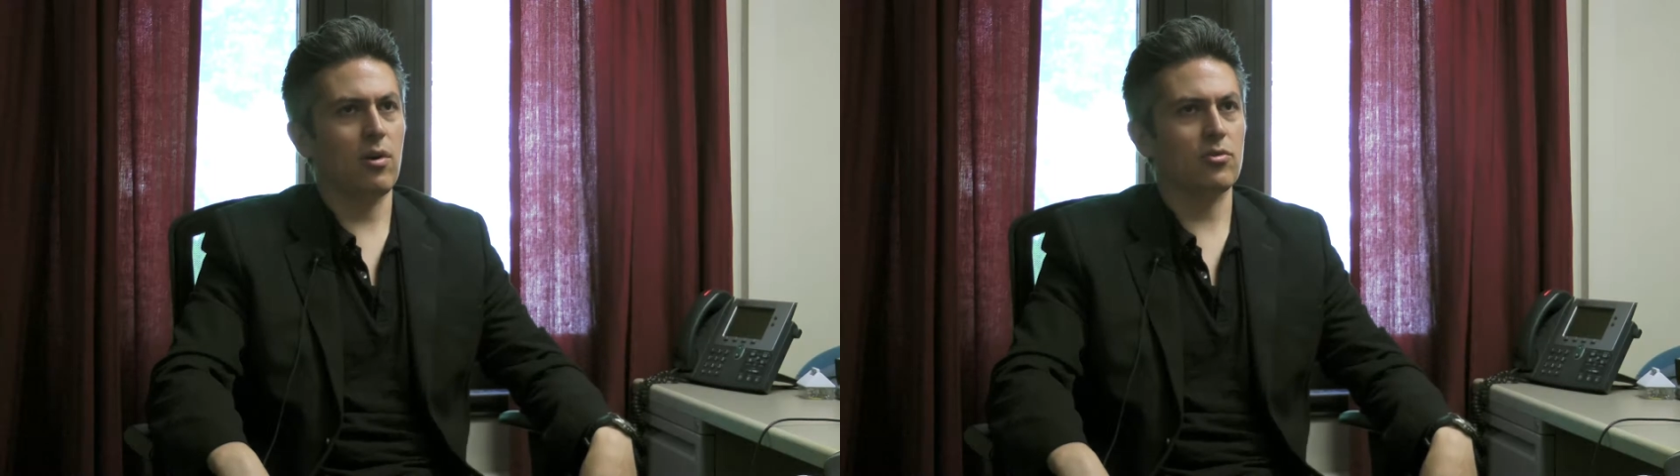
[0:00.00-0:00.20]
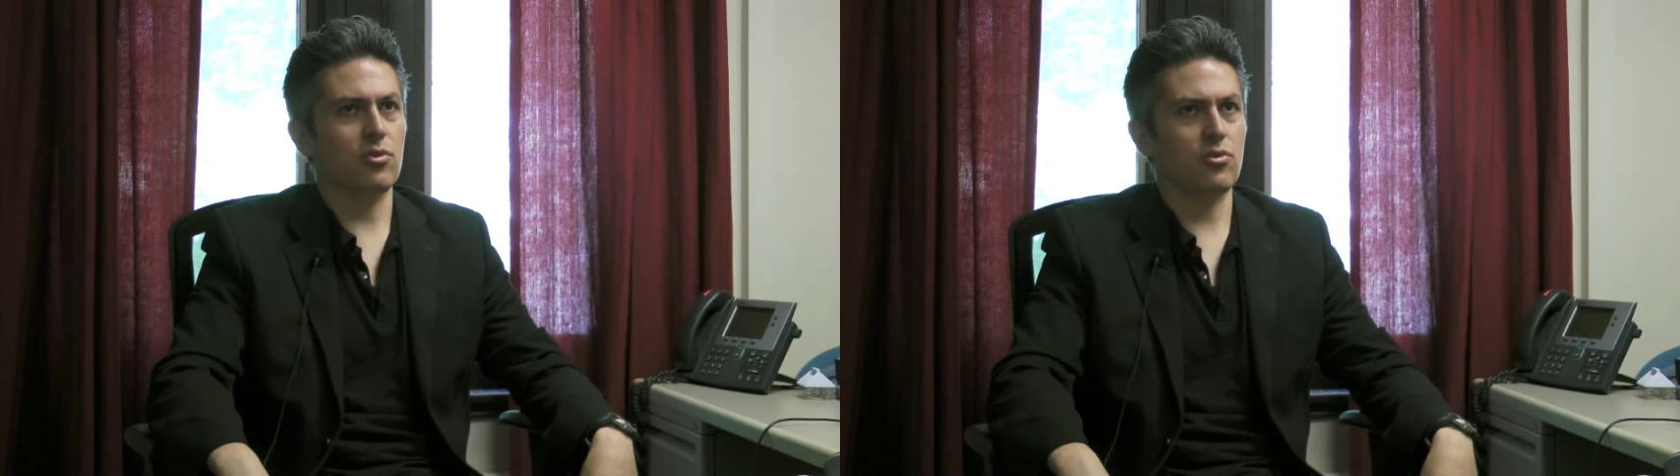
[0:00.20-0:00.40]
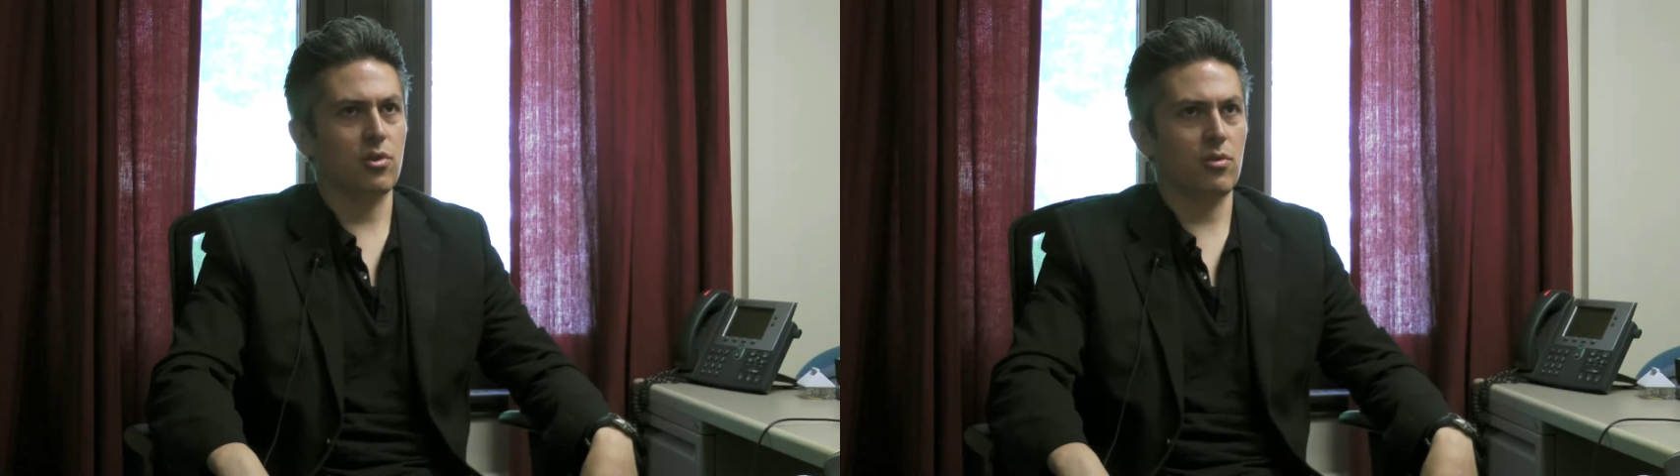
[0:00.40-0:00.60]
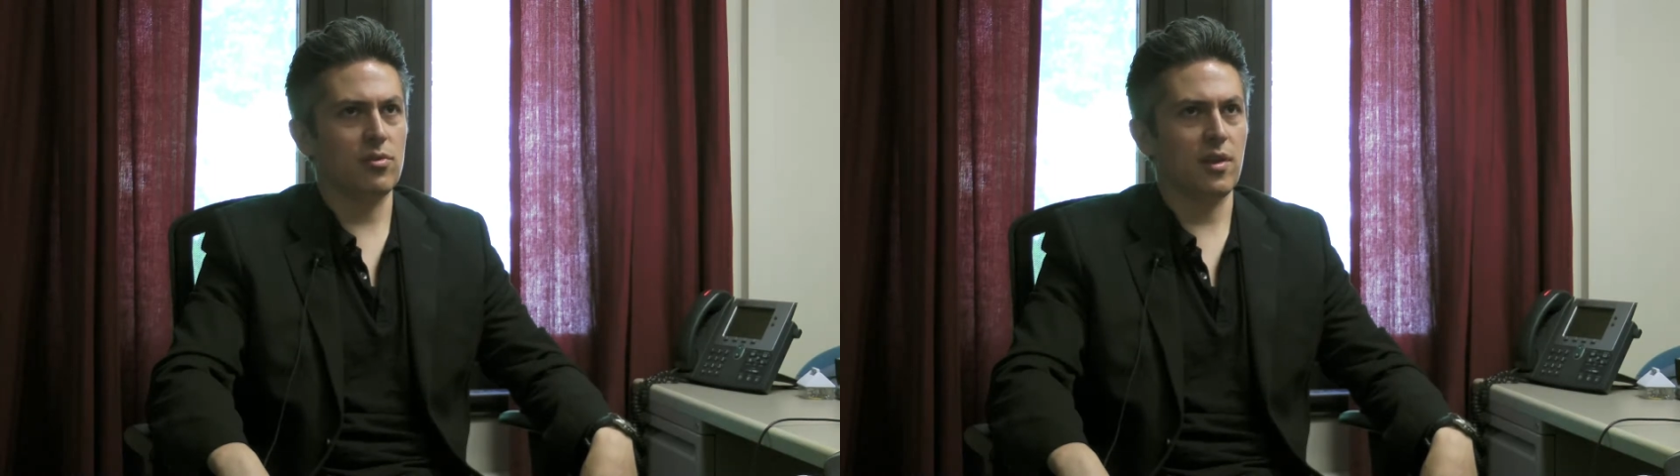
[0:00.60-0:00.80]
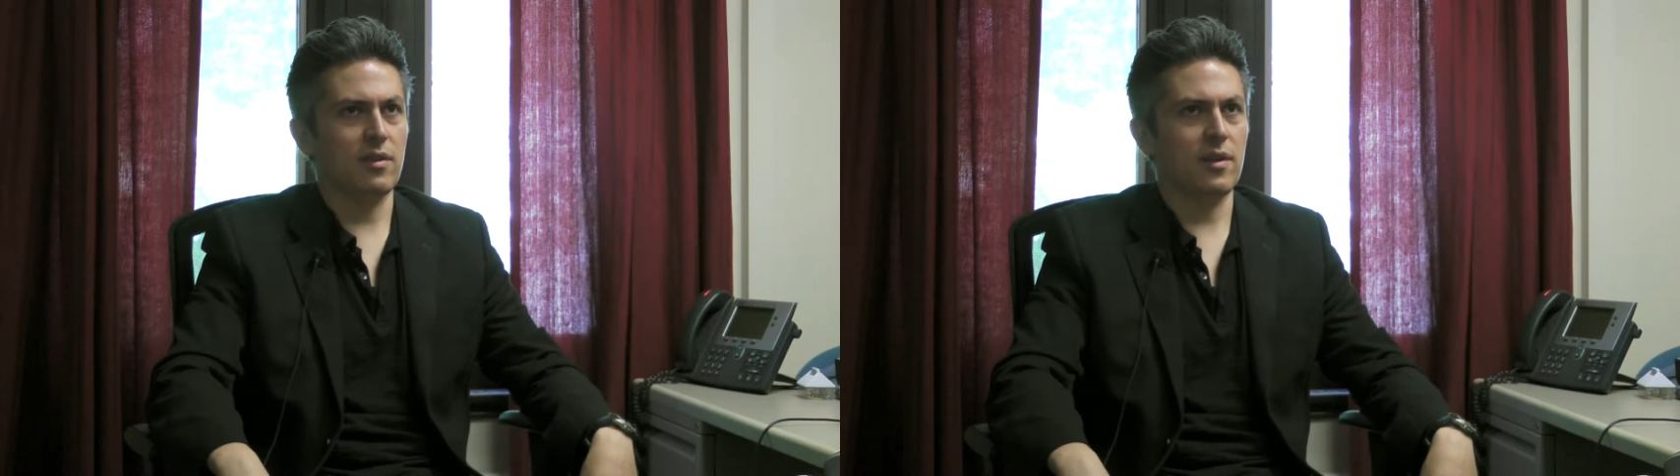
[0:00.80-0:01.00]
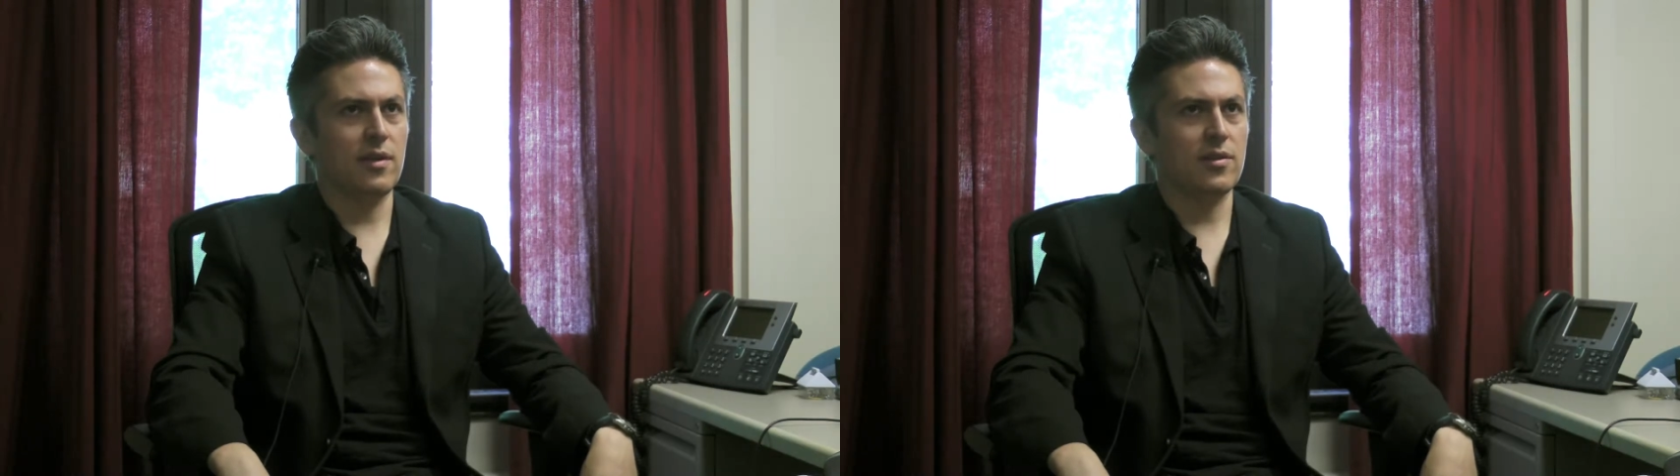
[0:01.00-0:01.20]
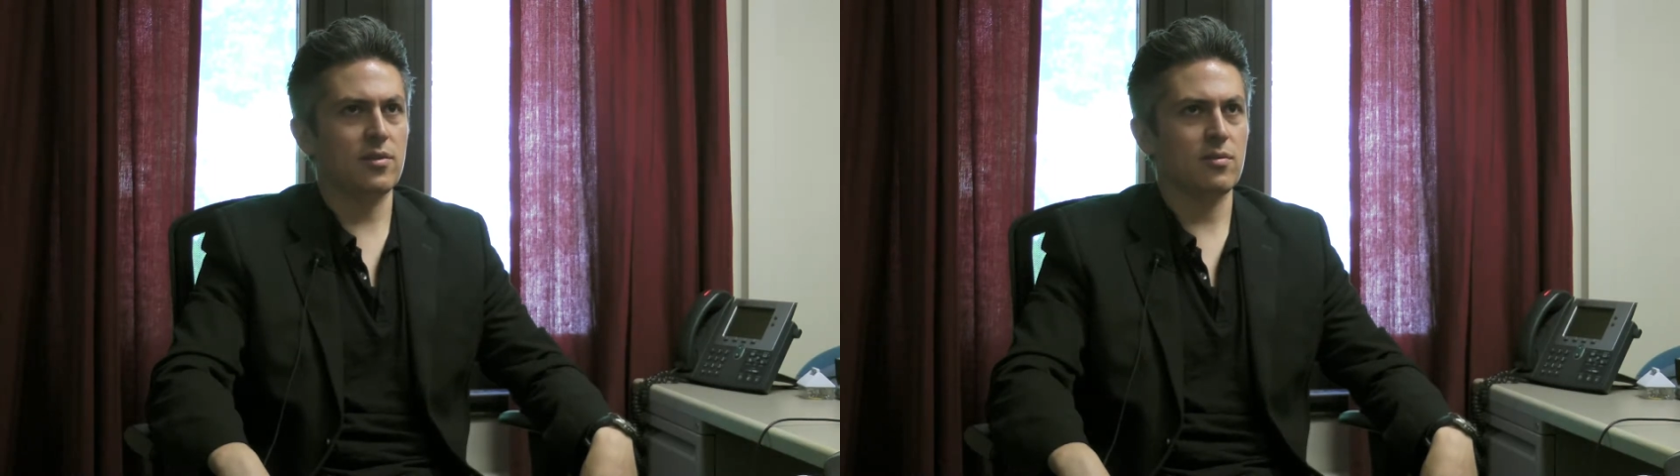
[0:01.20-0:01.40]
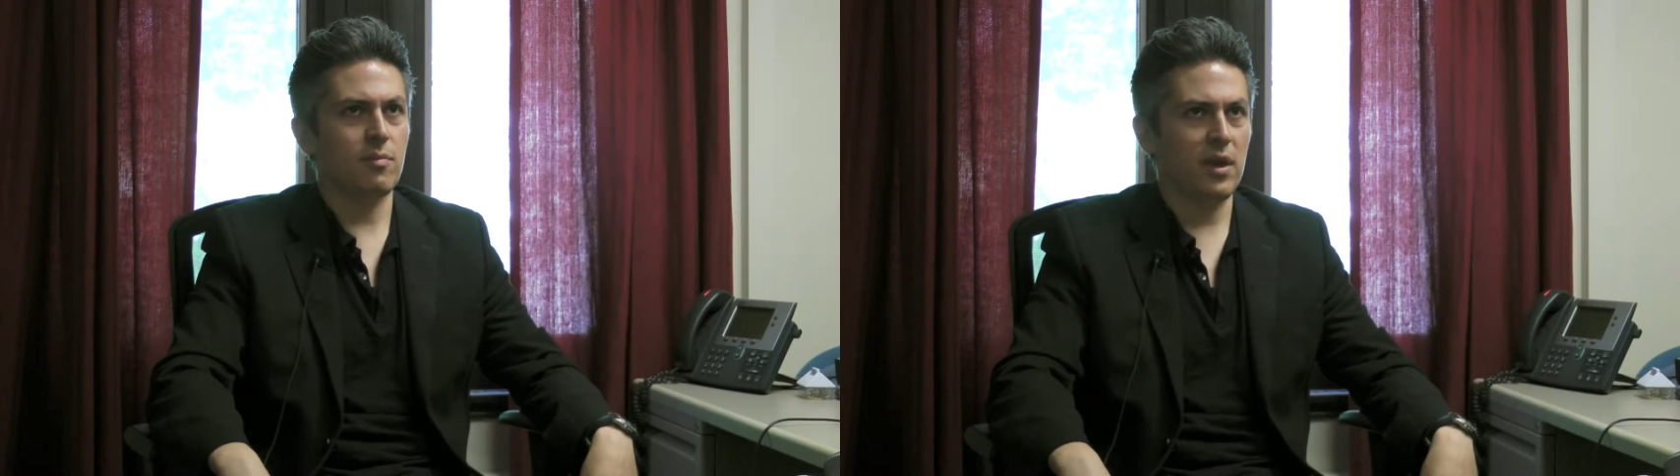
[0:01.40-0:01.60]
also shows that
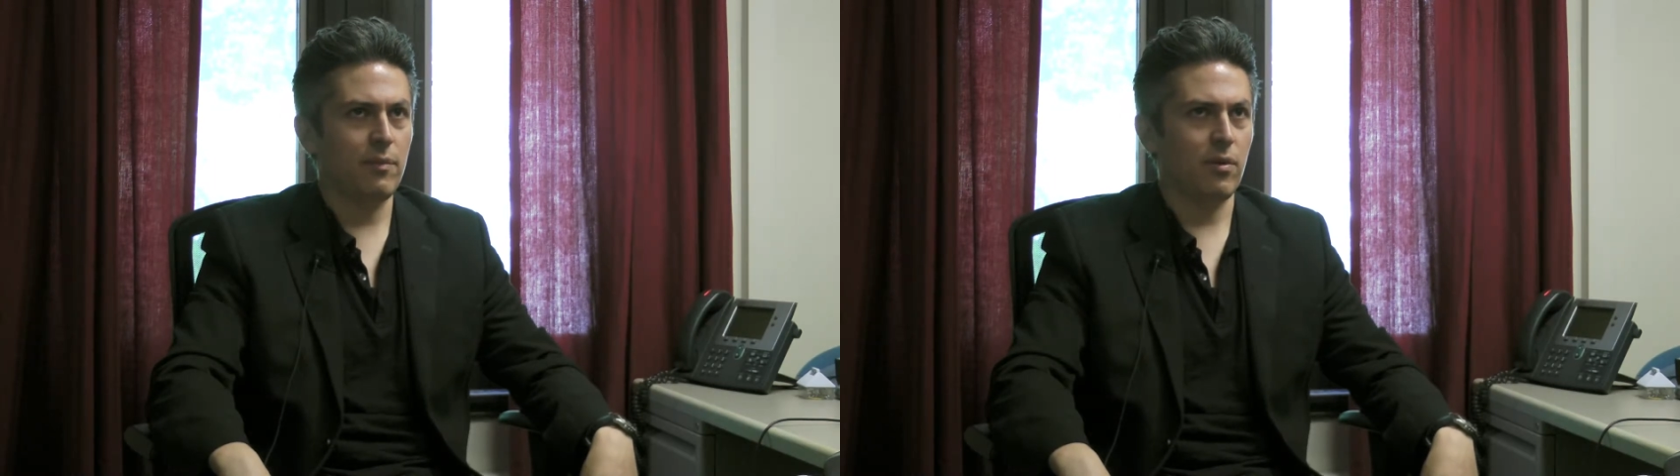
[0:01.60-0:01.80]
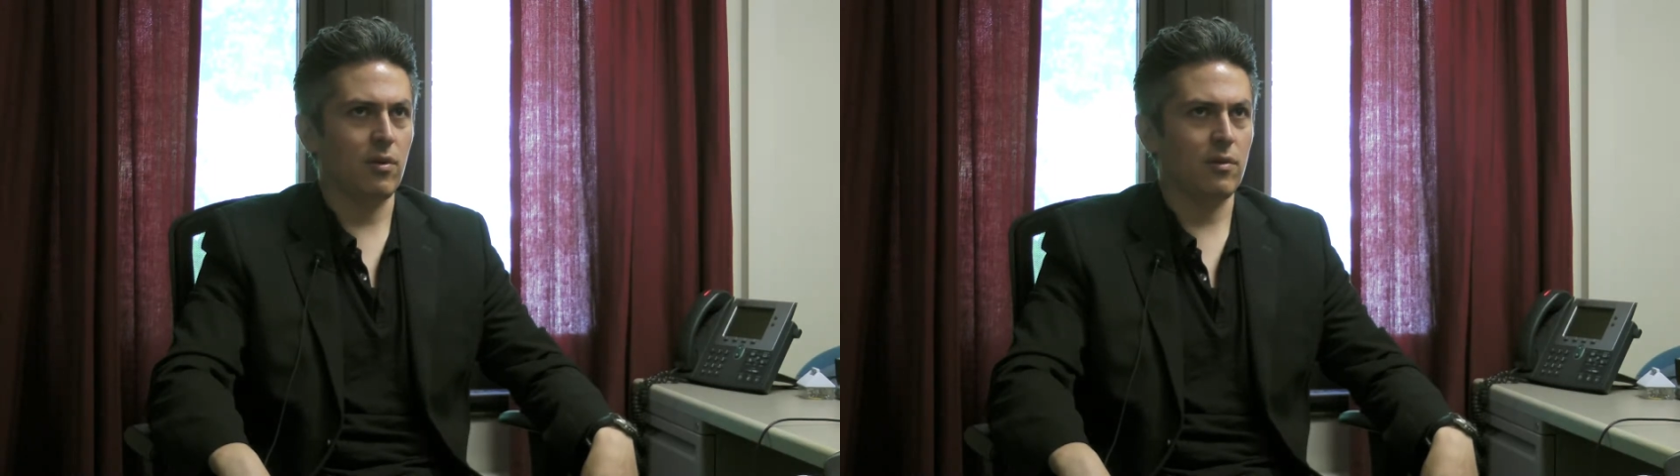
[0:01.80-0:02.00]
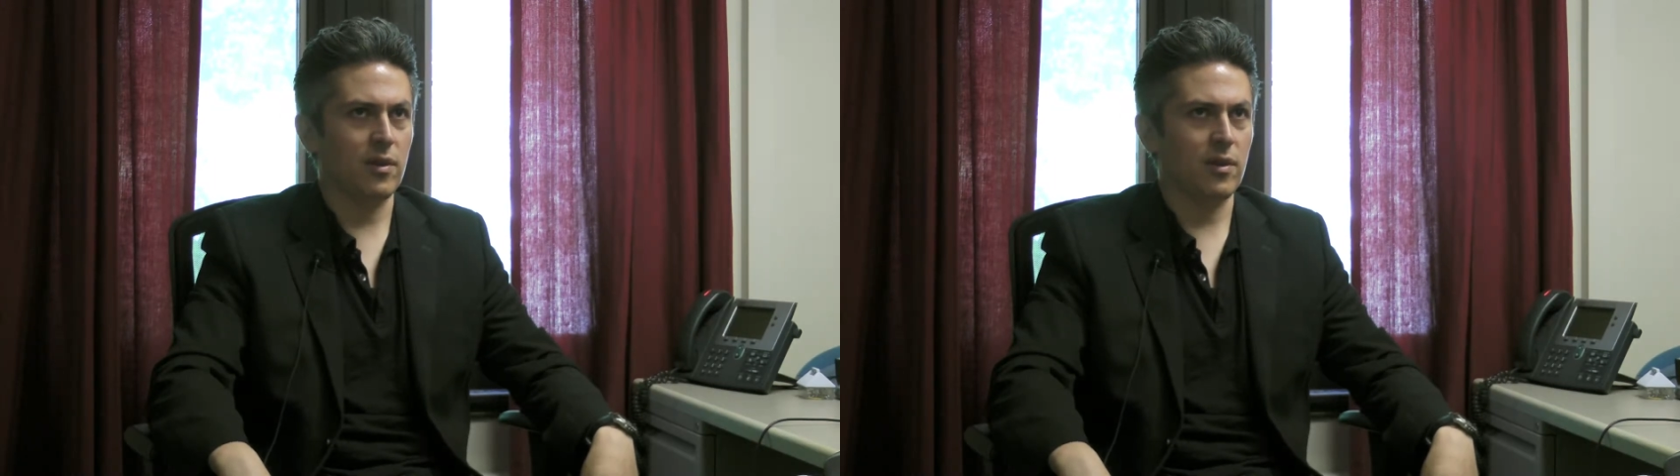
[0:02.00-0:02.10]
these people,